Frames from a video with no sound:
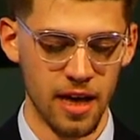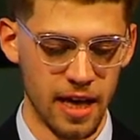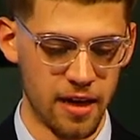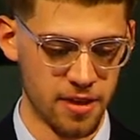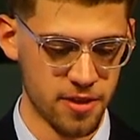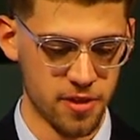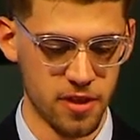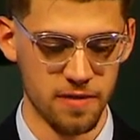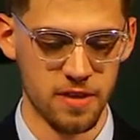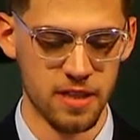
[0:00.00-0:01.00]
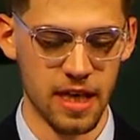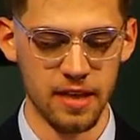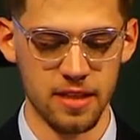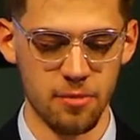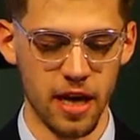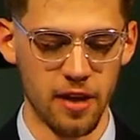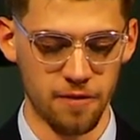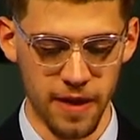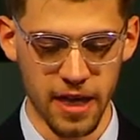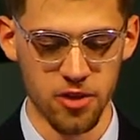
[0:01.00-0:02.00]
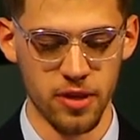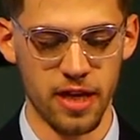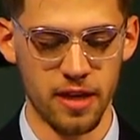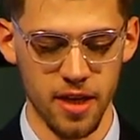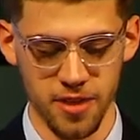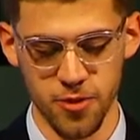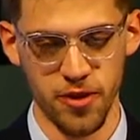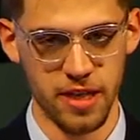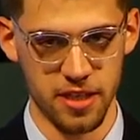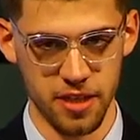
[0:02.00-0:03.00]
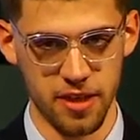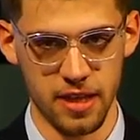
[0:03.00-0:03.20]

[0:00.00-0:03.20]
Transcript: and an Associates of Science in Manufacturing and Industrial Engineering